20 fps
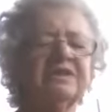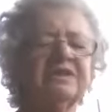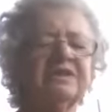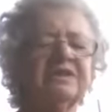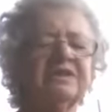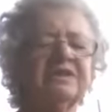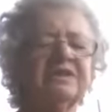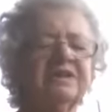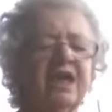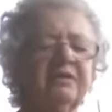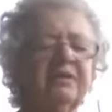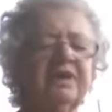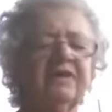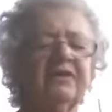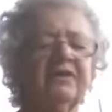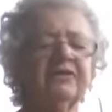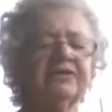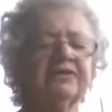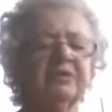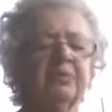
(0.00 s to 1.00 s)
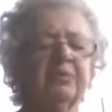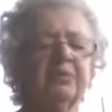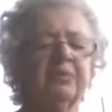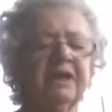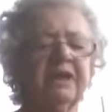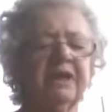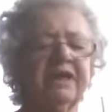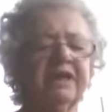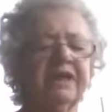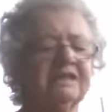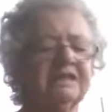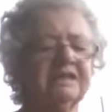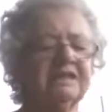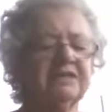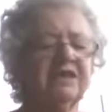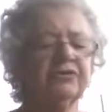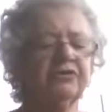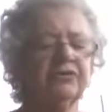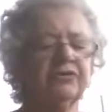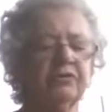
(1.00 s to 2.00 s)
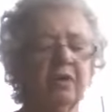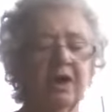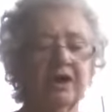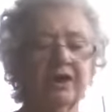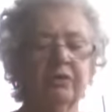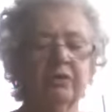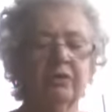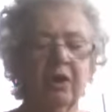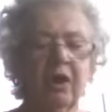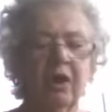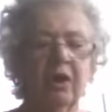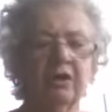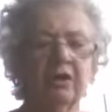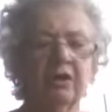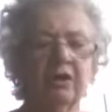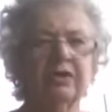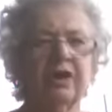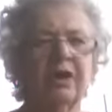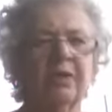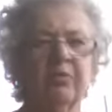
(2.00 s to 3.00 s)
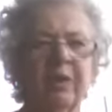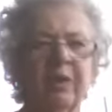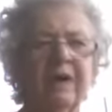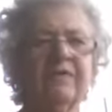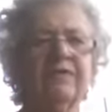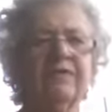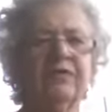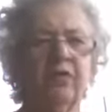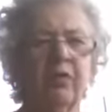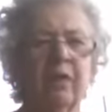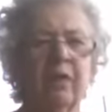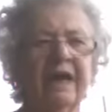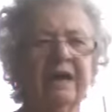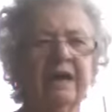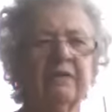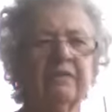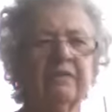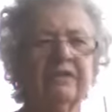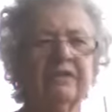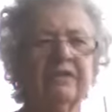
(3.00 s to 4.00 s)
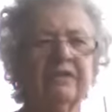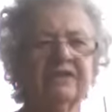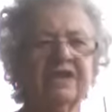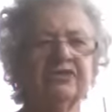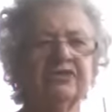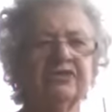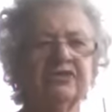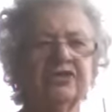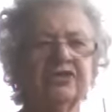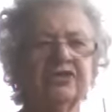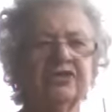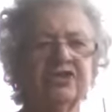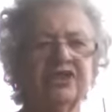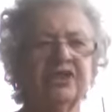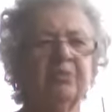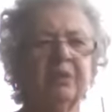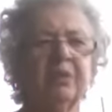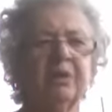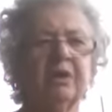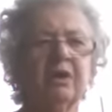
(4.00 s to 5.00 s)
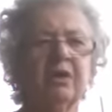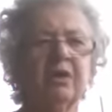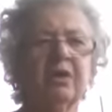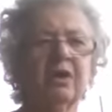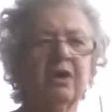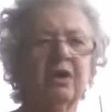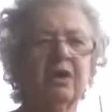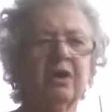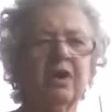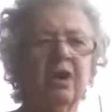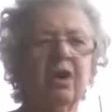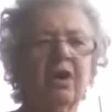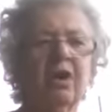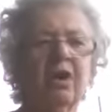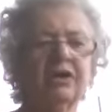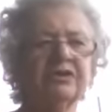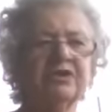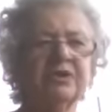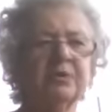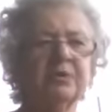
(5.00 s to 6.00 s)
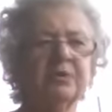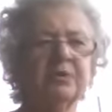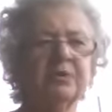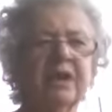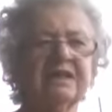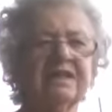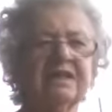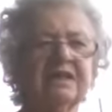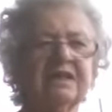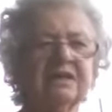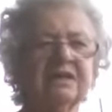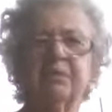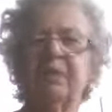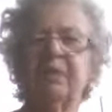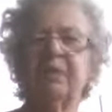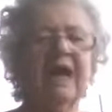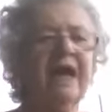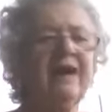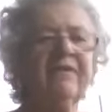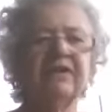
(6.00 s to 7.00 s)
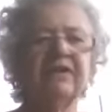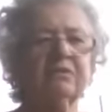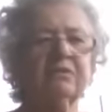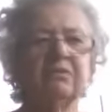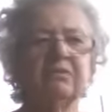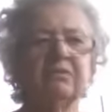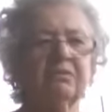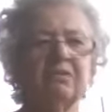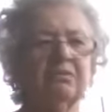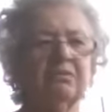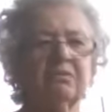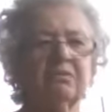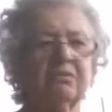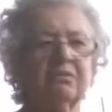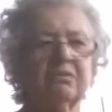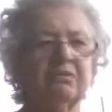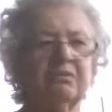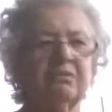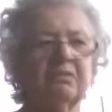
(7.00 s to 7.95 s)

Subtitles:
Somebody was telling me there's a place in Toronto called Above Ground that sells cheap art supplies, but I'm